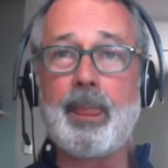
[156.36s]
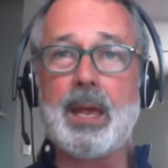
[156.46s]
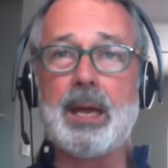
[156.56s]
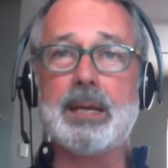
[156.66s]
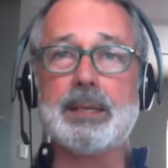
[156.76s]

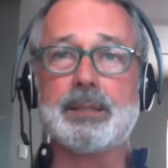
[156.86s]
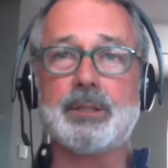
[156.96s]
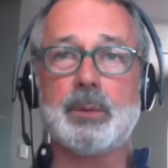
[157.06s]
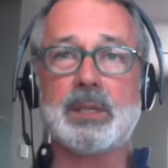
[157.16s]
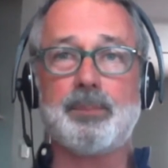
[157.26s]
And
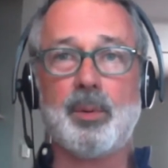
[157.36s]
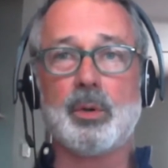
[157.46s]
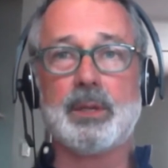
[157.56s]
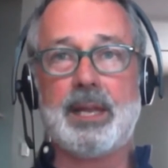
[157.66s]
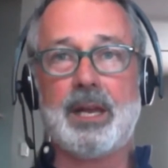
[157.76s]
to
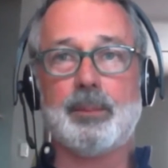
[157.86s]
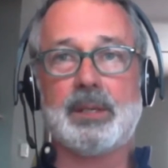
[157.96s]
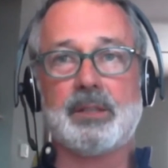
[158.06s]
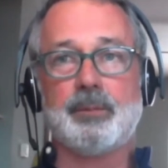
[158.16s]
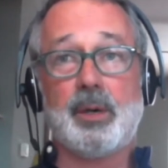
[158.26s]
explore the
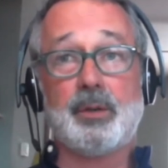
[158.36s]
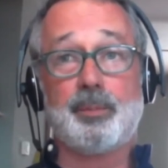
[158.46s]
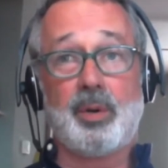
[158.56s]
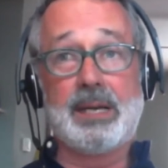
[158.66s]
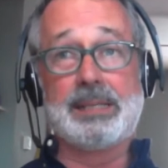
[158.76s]
elements of both
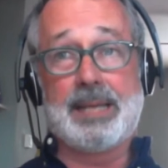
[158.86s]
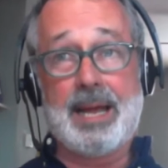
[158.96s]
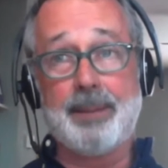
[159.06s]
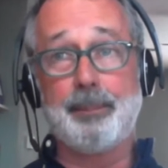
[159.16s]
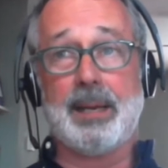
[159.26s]
price
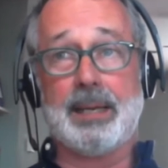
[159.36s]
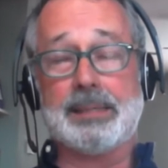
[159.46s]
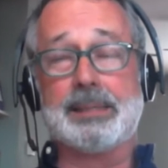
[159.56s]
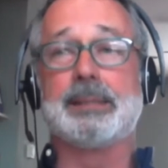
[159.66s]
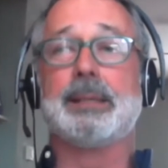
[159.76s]
and
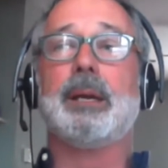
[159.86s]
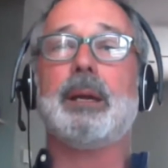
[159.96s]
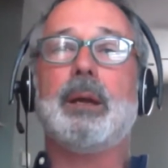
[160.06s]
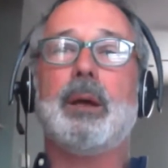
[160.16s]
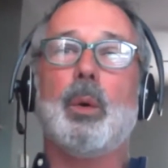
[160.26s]
place,
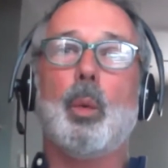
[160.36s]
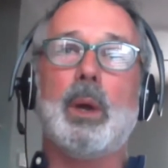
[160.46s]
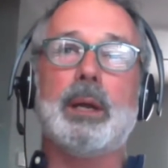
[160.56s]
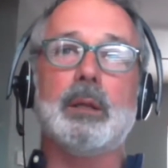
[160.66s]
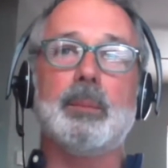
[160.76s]

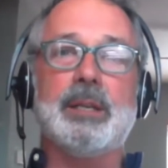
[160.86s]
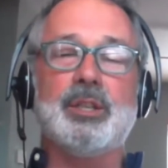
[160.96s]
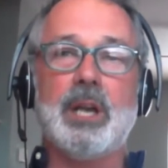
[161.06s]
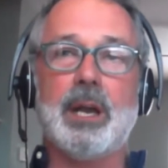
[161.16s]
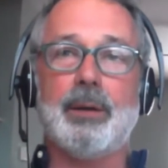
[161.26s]
we'll be
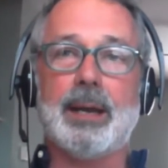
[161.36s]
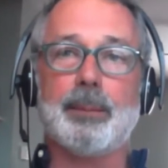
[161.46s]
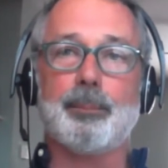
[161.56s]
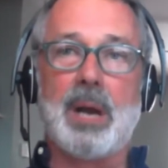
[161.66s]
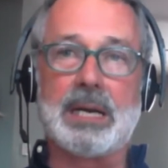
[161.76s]

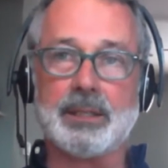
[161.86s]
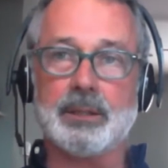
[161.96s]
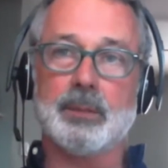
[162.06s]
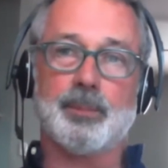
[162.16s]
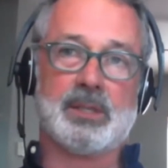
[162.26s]
sharing
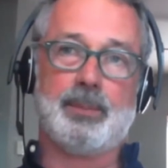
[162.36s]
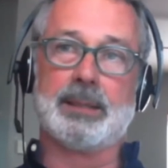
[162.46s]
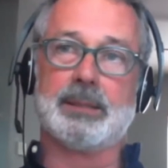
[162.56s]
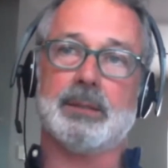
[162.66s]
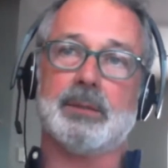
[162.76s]
practical
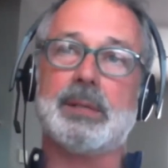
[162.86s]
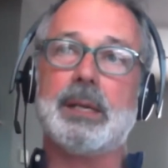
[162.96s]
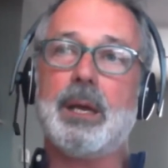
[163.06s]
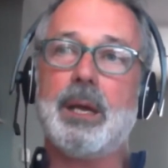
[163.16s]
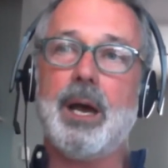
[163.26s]
perspectives
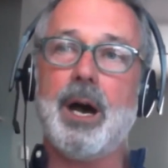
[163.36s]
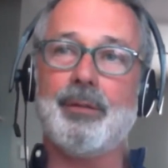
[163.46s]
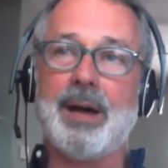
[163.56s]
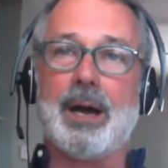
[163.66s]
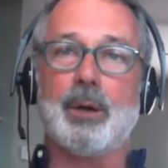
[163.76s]

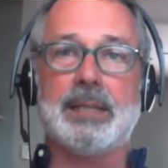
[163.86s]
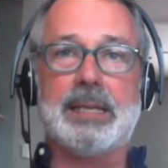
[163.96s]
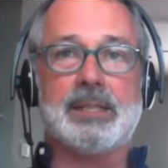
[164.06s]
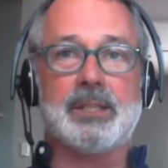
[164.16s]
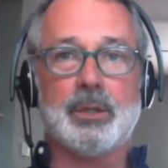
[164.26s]
of how
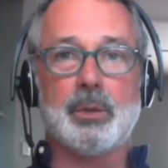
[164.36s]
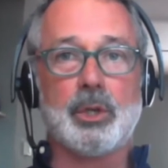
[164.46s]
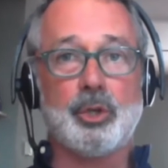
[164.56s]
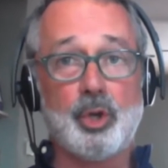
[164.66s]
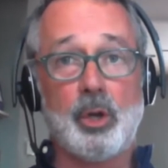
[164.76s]
these 2
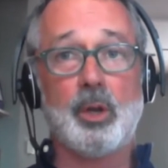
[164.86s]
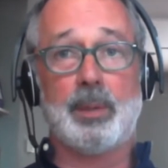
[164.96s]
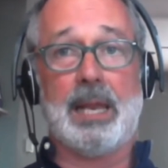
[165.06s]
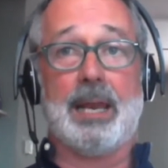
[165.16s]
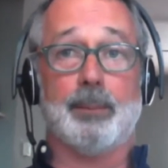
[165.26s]

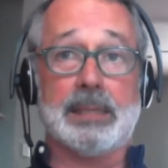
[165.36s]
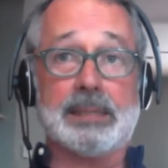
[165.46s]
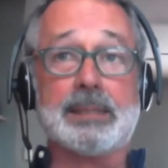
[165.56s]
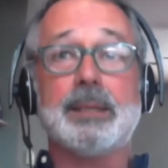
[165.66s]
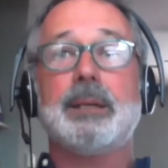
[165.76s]
controllable
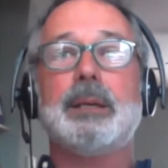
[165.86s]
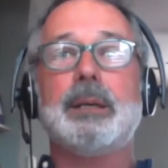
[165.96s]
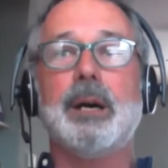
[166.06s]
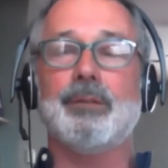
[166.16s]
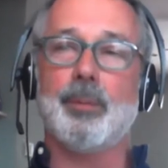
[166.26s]
elements
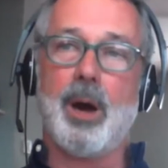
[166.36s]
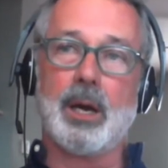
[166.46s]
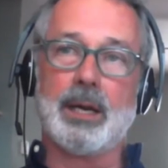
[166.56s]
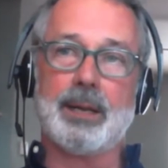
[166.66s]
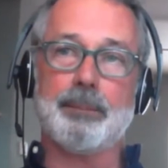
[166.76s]
of a
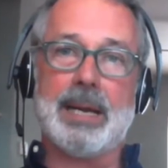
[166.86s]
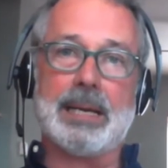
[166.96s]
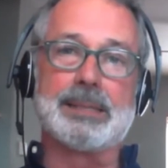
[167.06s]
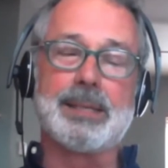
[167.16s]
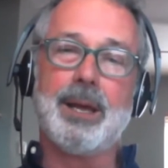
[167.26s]
marketing
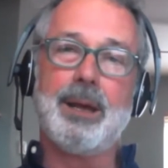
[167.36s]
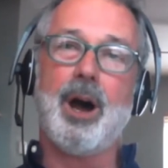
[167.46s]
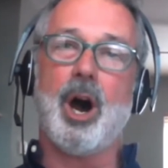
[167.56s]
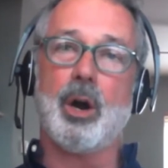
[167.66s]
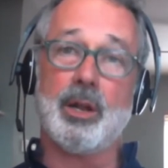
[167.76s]
mix
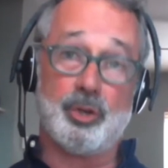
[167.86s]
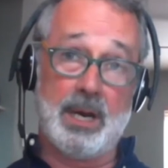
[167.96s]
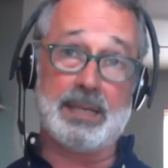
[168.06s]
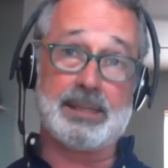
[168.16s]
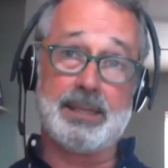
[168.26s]
are
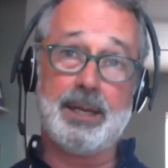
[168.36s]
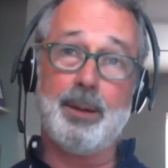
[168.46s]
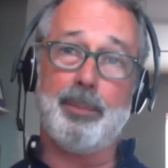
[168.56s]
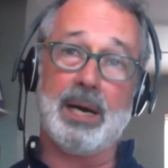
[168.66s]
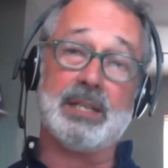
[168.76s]
addressed
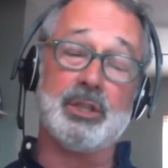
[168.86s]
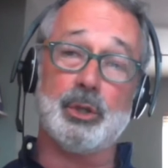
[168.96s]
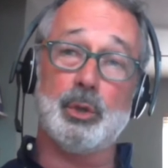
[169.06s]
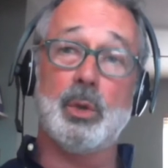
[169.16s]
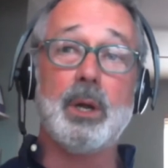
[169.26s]
by
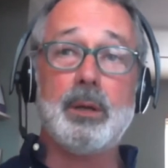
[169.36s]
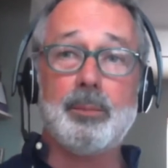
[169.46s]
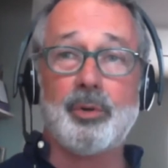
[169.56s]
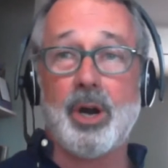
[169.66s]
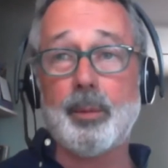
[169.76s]
2
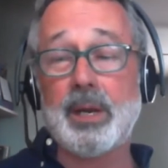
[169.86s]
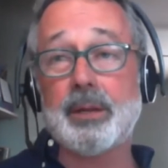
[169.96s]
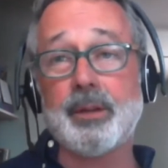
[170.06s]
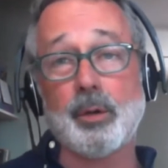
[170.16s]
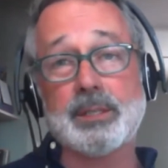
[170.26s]
primary
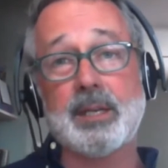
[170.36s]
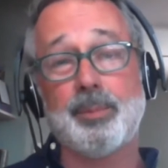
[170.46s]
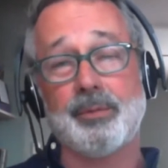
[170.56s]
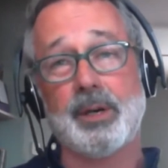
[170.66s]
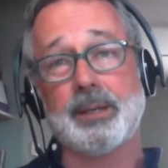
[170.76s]
authority
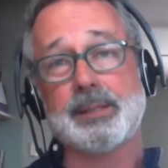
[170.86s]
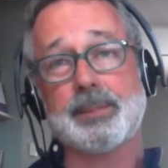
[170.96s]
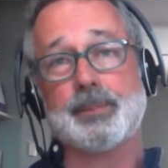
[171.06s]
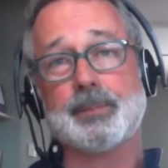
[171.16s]
providers.